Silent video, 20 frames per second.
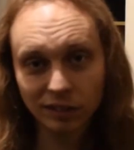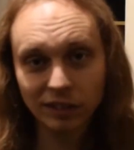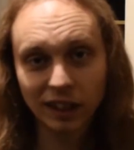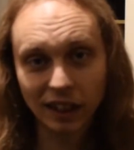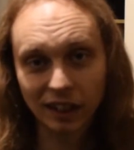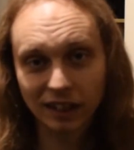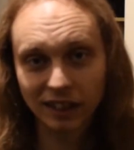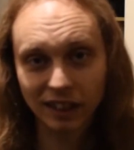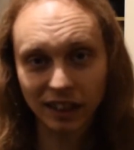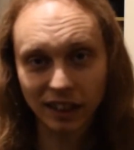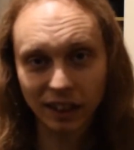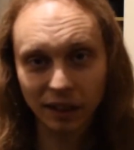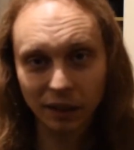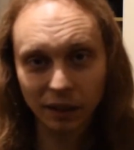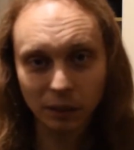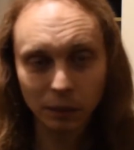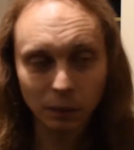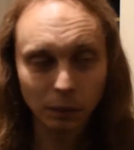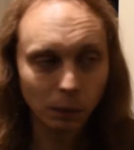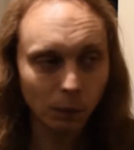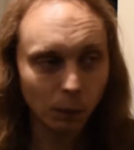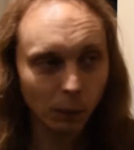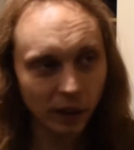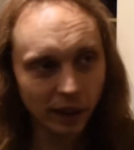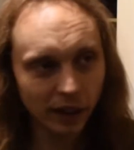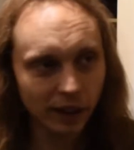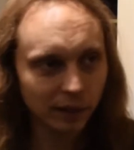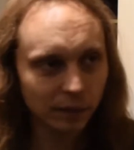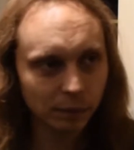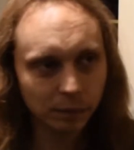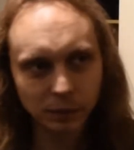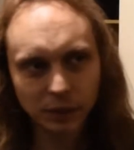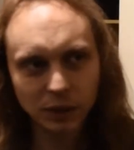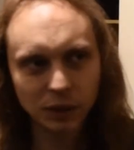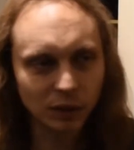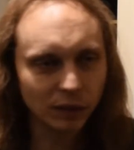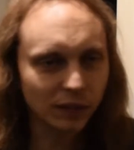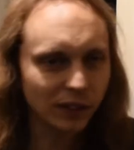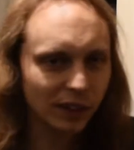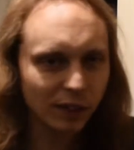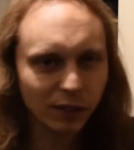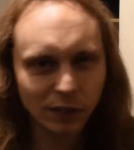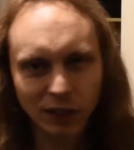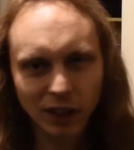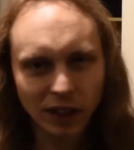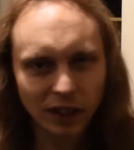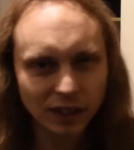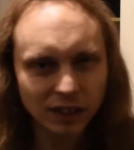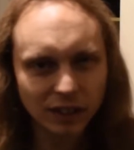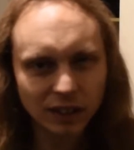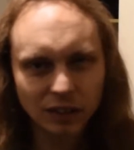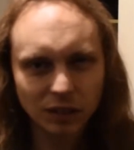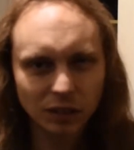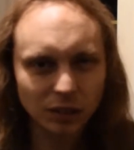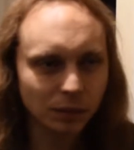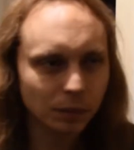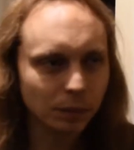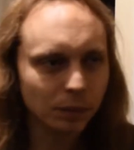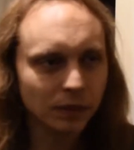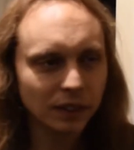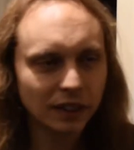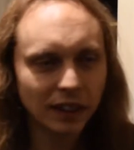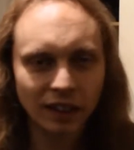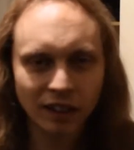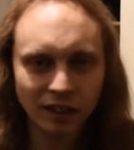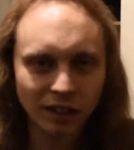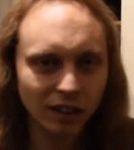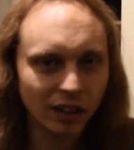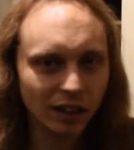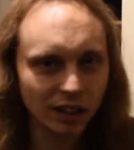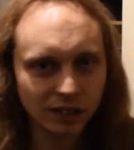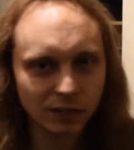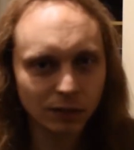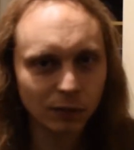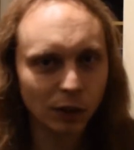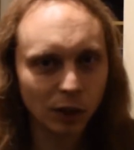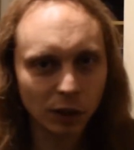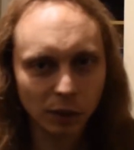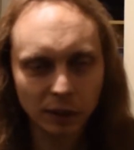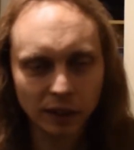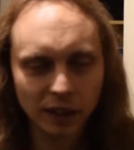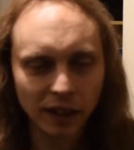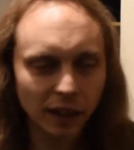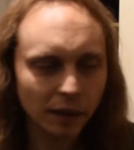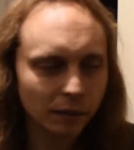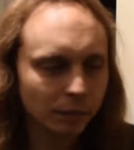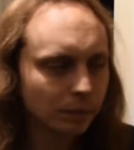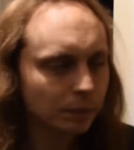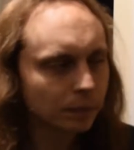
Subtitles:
on that day, we're sort of in the first or second class following that,